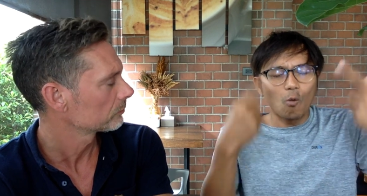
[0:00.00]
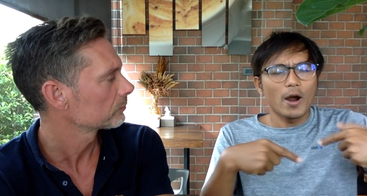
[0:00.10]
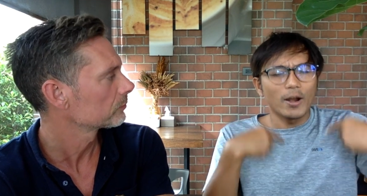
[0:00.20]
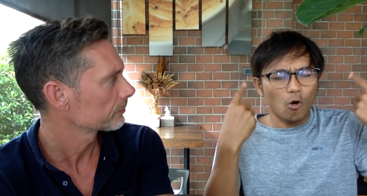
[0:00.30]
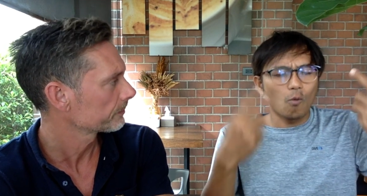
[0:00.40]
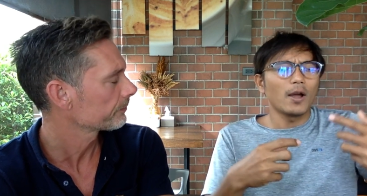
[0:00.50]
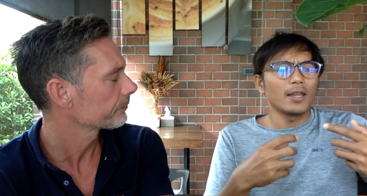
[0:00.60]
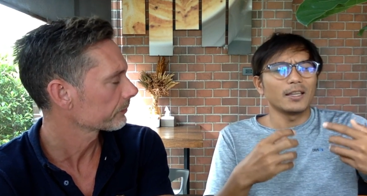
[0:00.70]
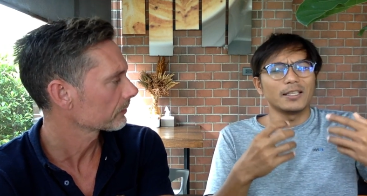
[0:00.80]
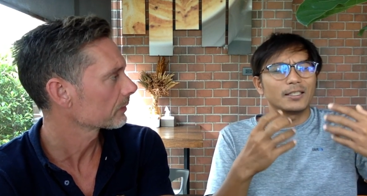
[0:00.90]
Speaker 1: over and over, and
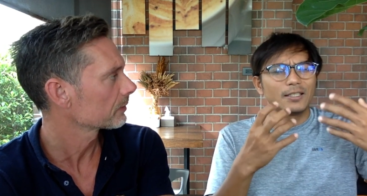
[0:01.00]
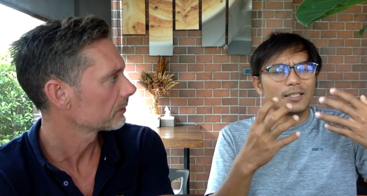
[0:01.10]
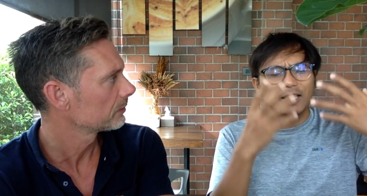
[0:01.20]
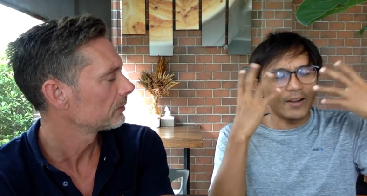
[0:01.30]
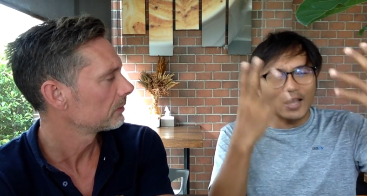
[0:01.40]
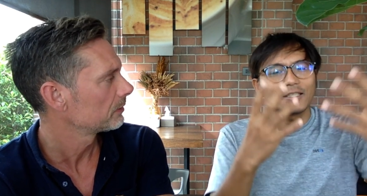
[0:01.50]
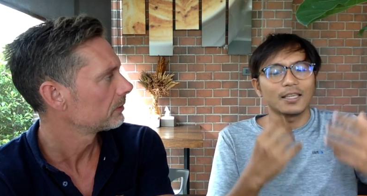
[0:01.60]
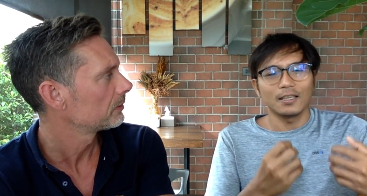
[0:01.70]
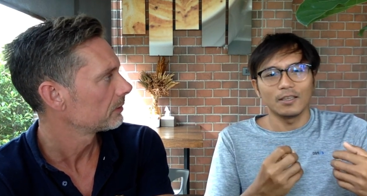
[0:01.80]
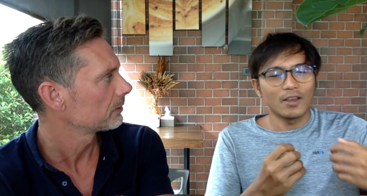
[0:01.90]
it's
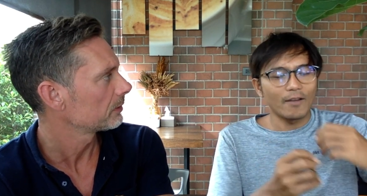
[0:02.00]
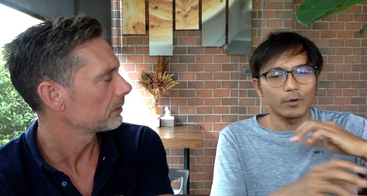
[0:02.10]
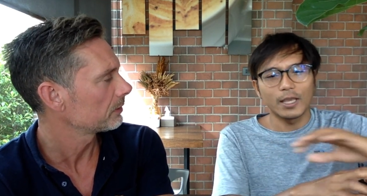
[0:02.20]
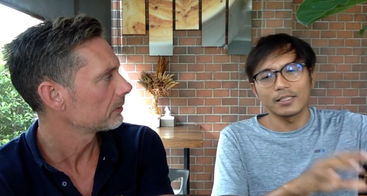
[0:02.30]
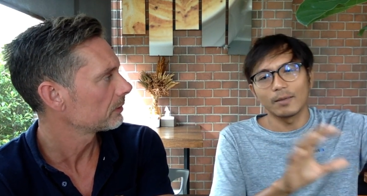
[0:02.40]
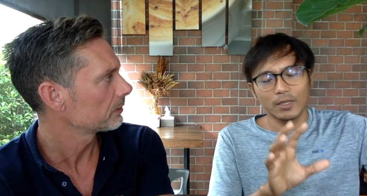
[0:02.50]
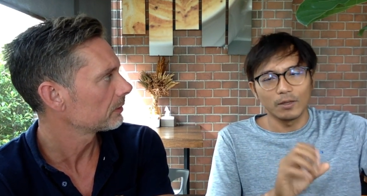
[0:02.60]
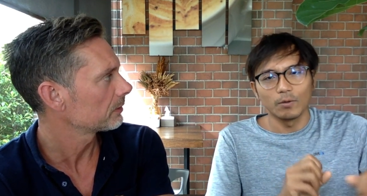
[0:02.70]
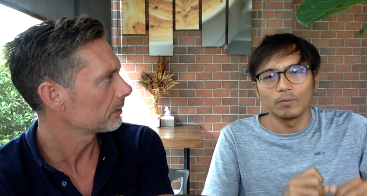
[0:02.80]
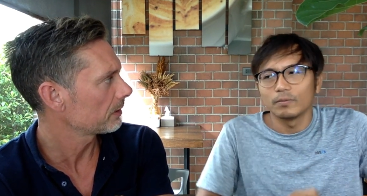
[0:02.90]
crazy. You have to get something
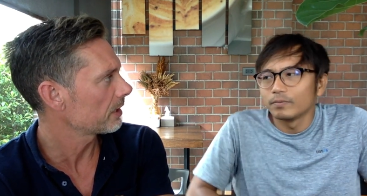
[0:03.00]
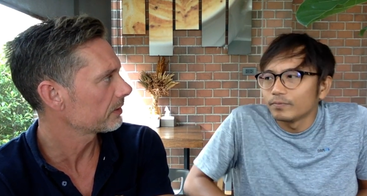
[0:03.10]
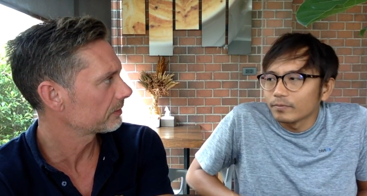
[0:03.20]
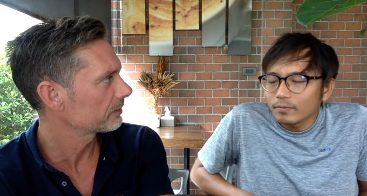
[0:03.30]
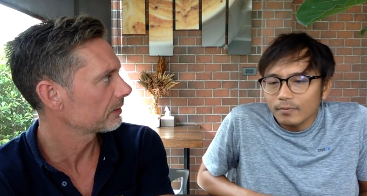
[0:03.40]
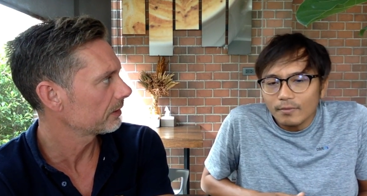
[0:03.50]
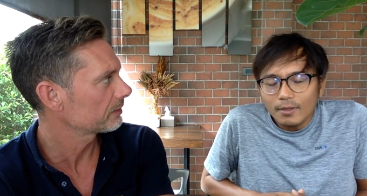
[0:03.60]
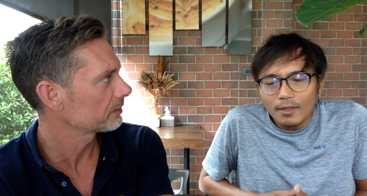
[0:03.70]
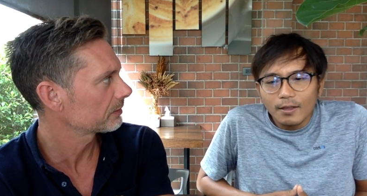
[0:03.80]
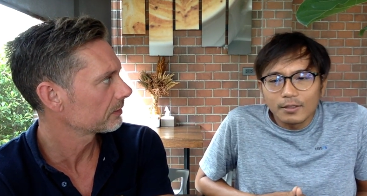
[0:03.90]
new. Yes,
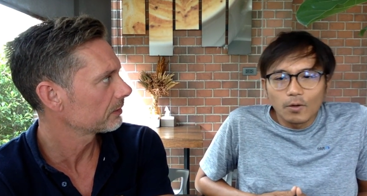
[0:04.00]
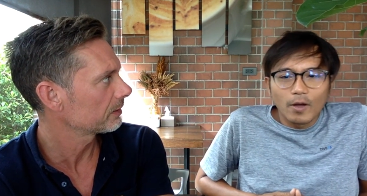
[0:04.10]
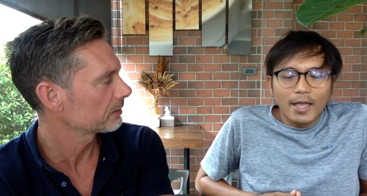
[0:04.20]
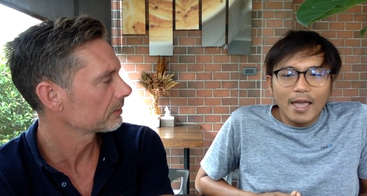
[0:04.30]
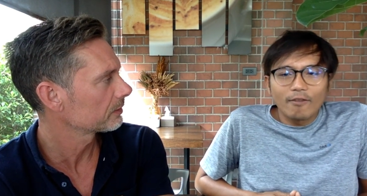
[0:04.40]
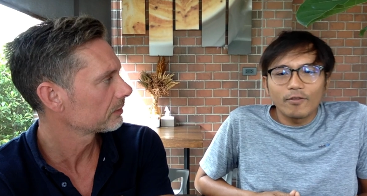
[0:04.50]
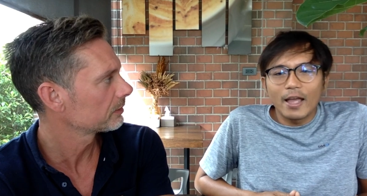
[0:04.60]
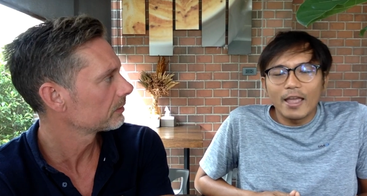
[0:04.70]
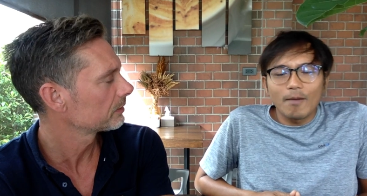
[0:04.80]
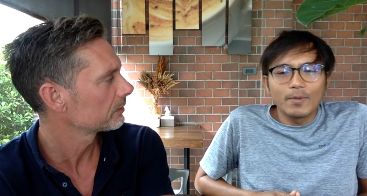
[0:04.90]
yes. So I
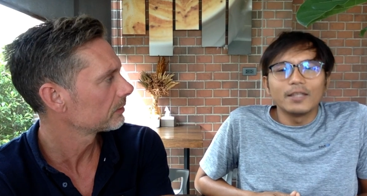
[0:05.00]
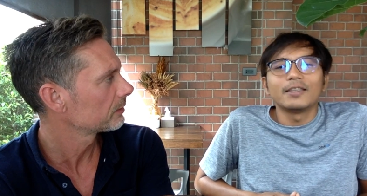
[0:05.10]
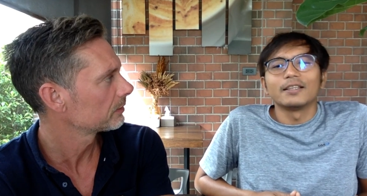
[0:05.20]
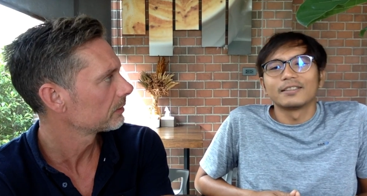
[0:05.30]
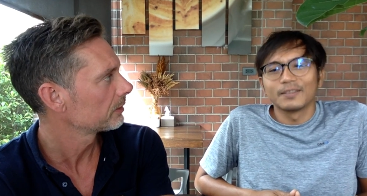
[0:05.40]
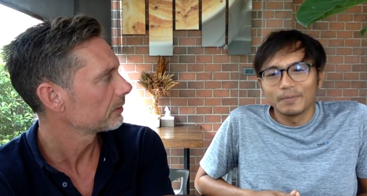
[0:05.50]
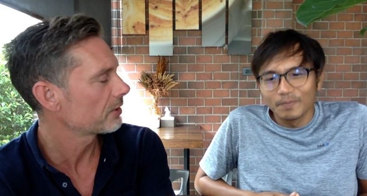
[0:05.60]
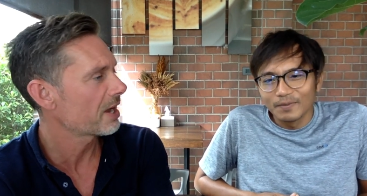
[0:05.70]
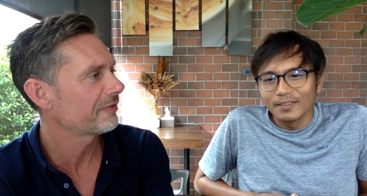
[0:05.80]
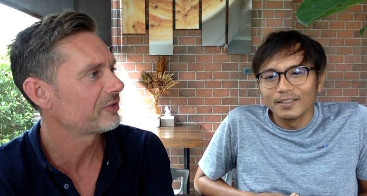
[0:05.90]
have many things.
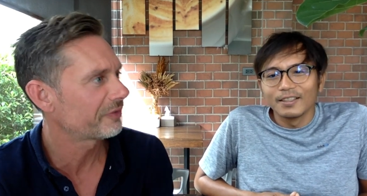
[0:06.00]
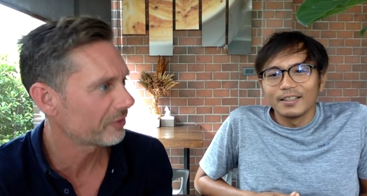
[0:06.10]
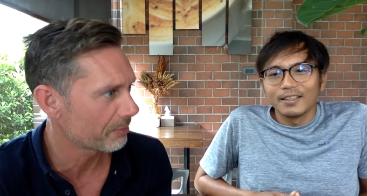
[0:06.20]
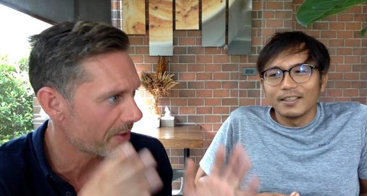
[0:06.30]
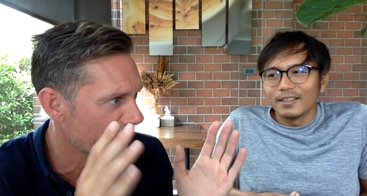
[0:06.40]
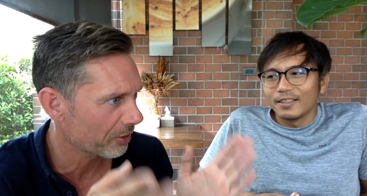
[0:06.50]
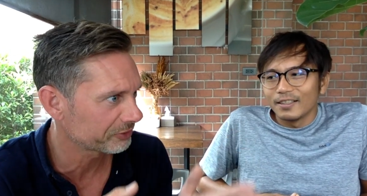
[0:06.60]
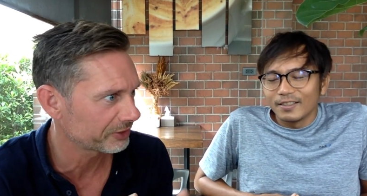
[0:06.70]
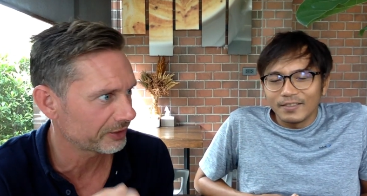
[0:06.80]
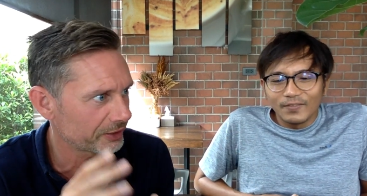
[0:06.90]
Speaker 2: You have different
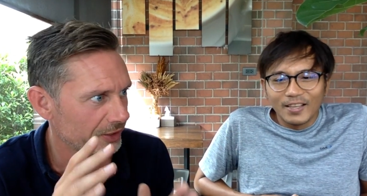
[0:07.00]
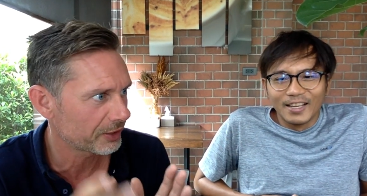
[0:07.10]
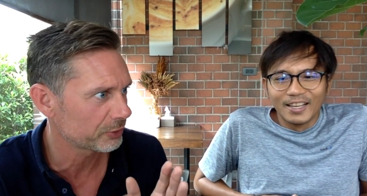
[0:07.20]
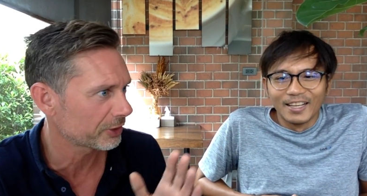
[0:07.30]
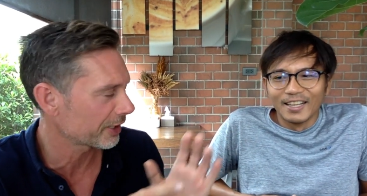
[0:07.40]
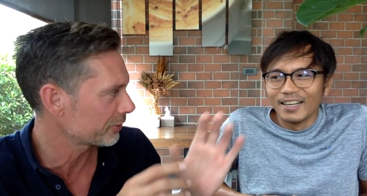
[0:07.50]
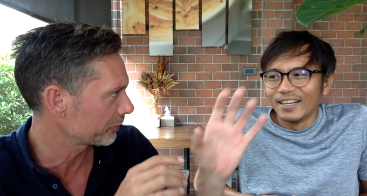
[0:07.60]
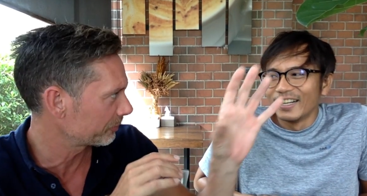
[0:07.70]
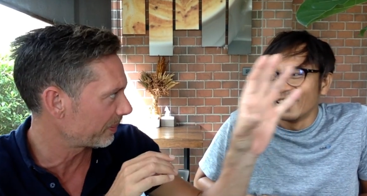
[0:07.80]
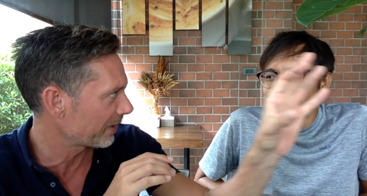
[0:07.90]
methods, and you can
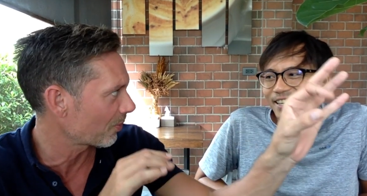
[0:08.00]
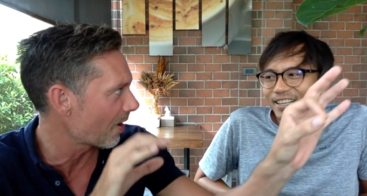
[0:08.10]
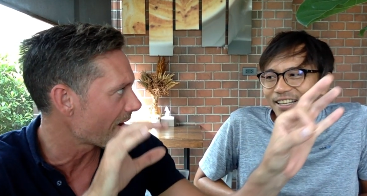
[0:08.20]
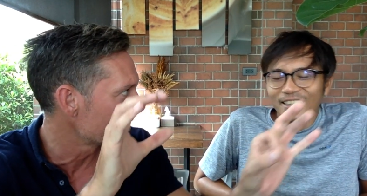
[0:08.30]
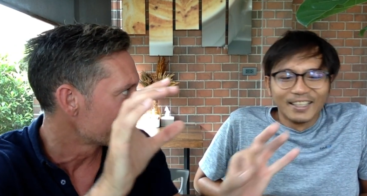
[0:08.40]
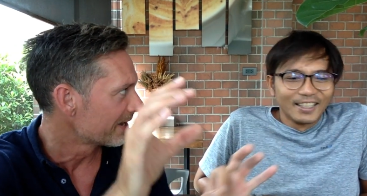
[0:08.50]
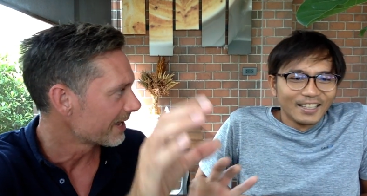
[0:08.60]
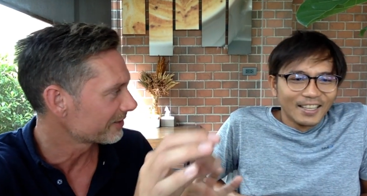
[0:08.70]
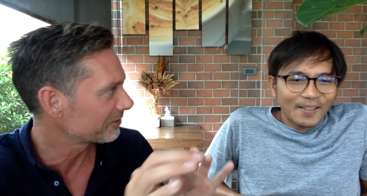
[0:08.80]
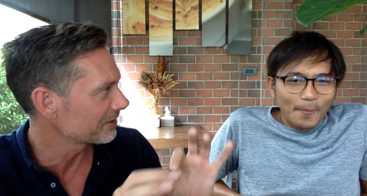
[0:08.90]
just pick one
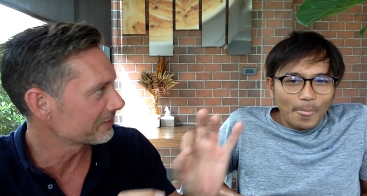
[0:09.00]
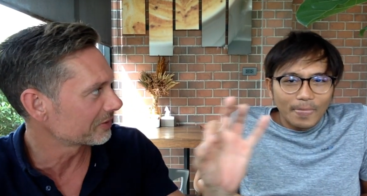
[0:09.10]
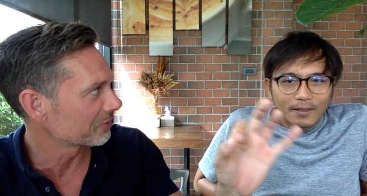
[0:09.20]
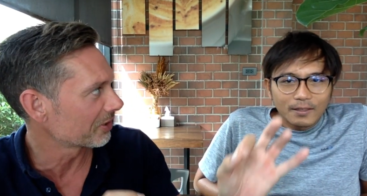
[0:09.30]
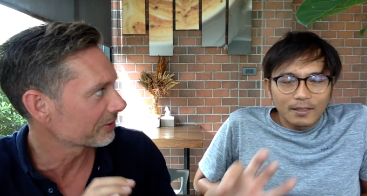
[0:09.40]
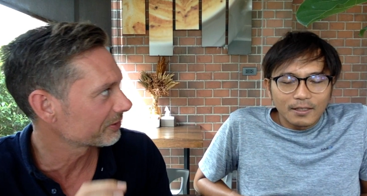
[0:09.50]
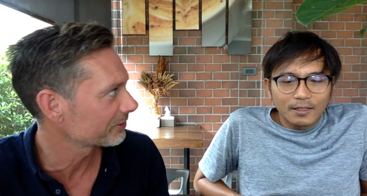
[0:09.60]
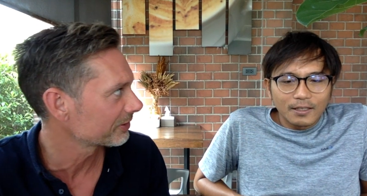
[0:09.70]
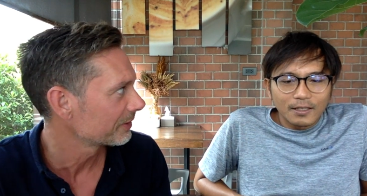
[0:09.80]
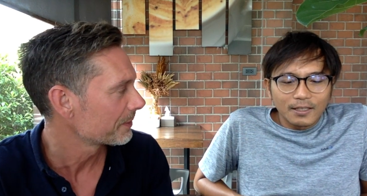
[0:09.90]
and see if
Speaker 1: it
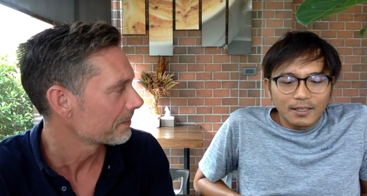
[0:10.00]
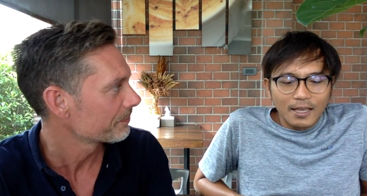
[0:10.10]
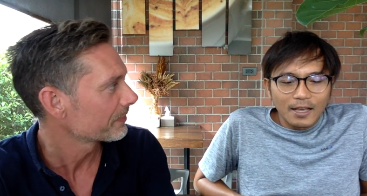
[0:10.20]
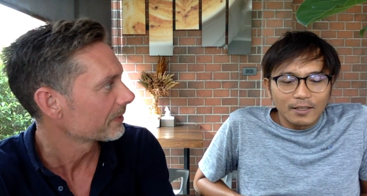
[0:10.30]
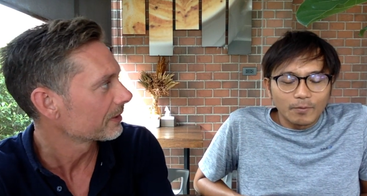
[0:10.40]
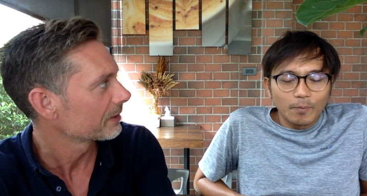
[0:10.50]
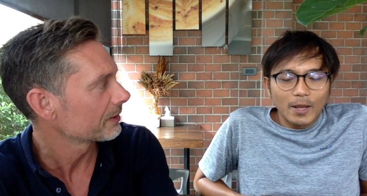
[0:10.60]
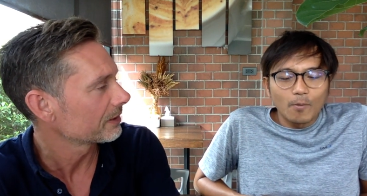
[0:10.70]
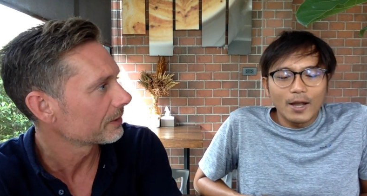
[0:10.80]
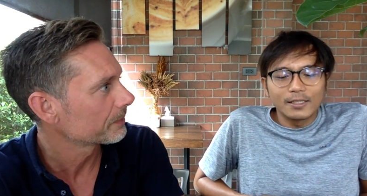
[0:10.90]
works. Yeah,
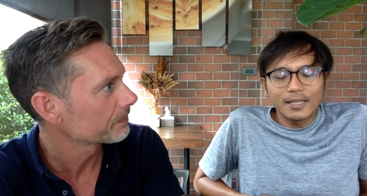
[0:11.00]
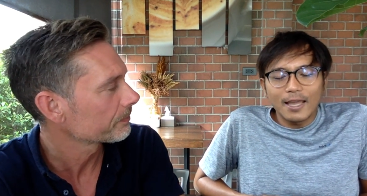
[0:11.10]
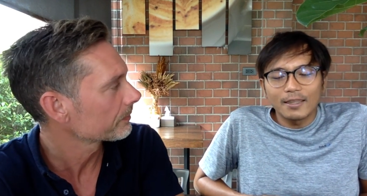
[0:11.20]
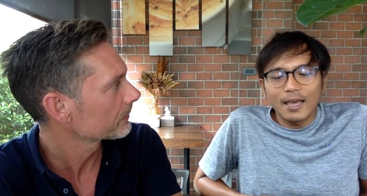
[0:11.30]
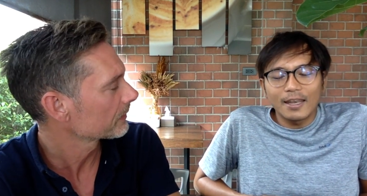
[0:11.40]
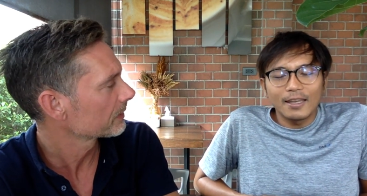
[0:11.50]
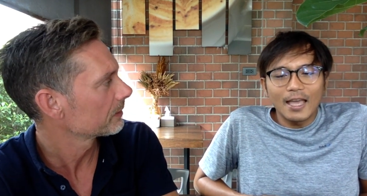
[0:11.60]
pick ones at